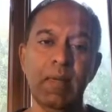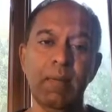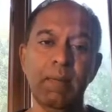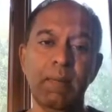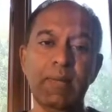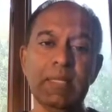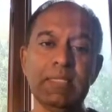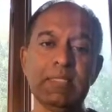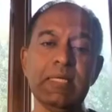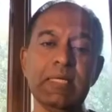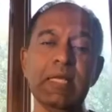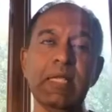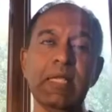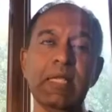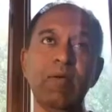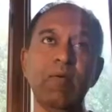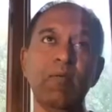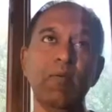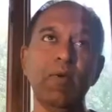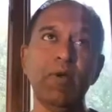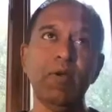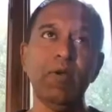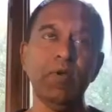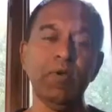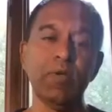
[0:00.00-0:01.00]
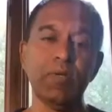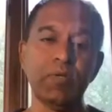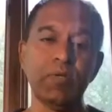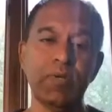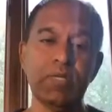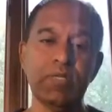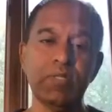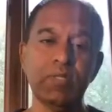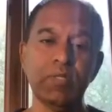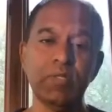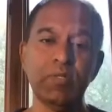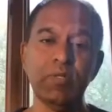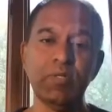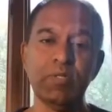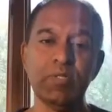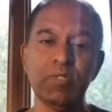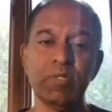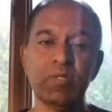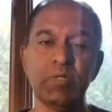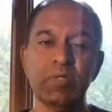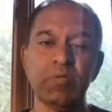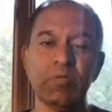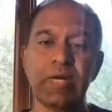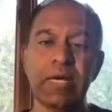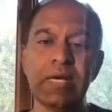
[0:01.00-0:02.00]
basically what you're trying to do is
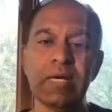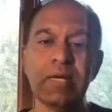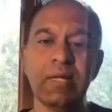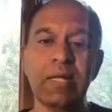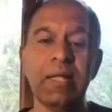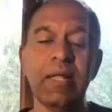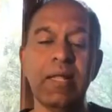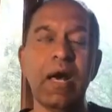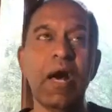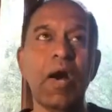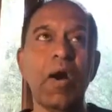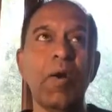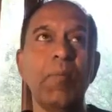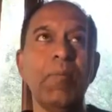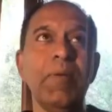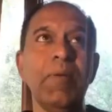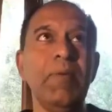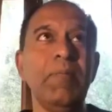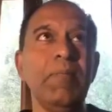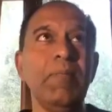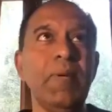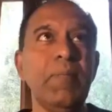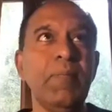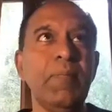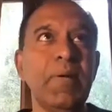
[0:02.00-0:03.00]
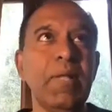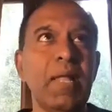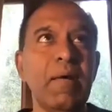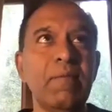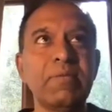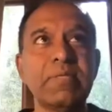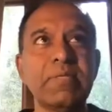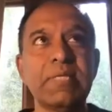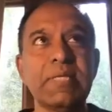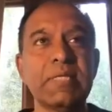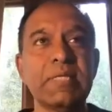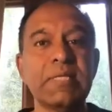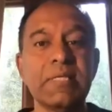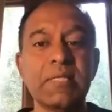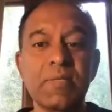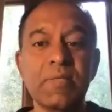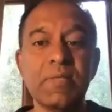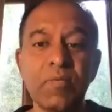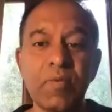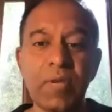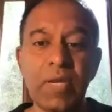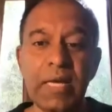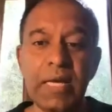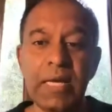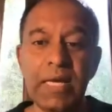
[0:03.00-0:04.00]
to track how many people have
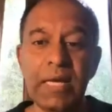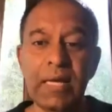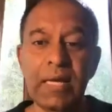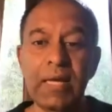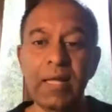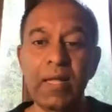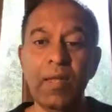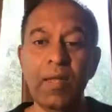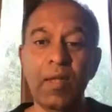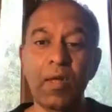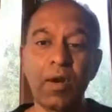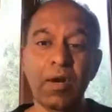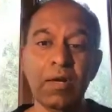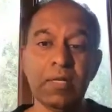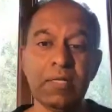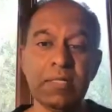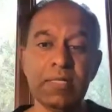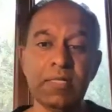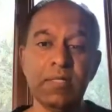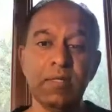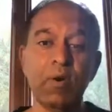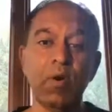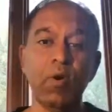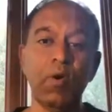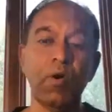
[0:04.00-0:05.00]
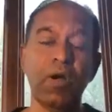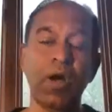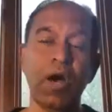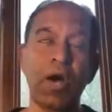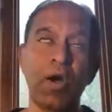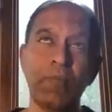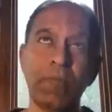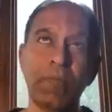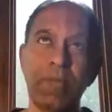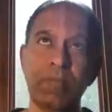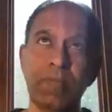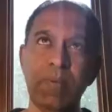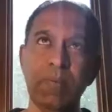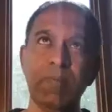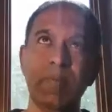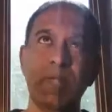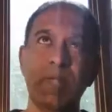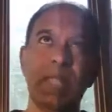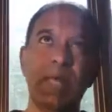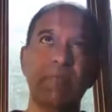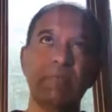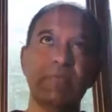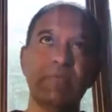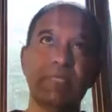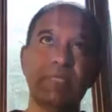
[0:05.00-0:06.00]
successfully logged in, or how many people
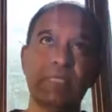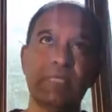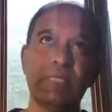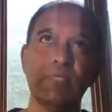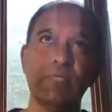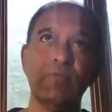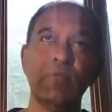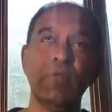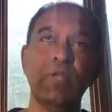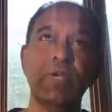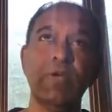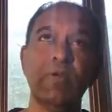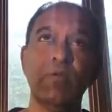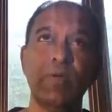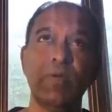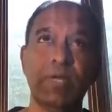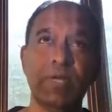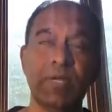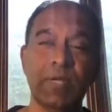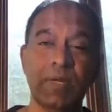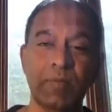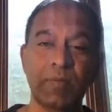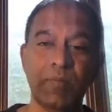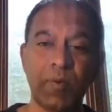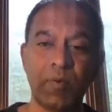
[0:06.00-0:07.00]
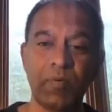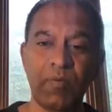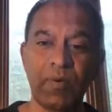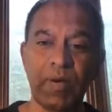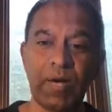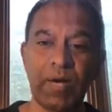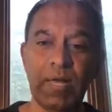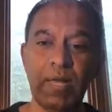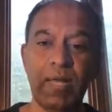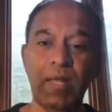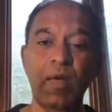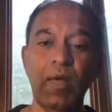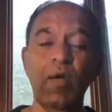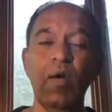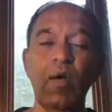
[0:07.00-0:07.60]
have successfully created a profile,